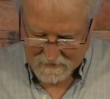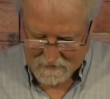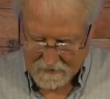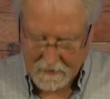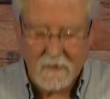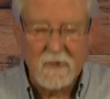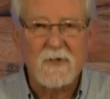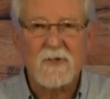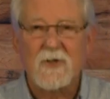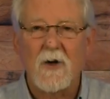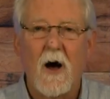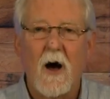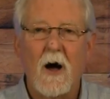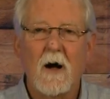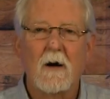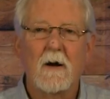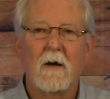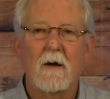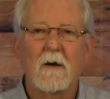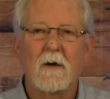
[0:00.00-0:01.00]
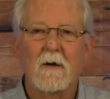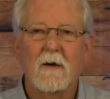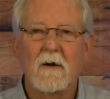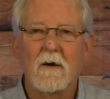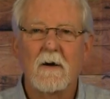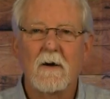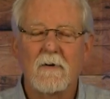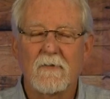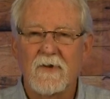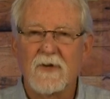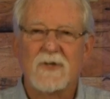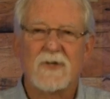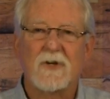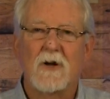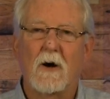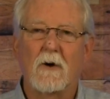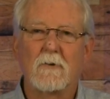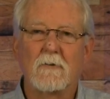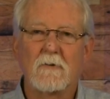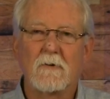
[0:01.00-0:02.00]
in the song of
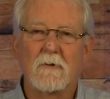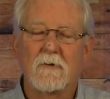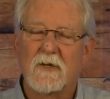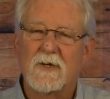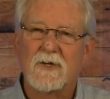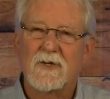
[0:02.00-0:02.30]
the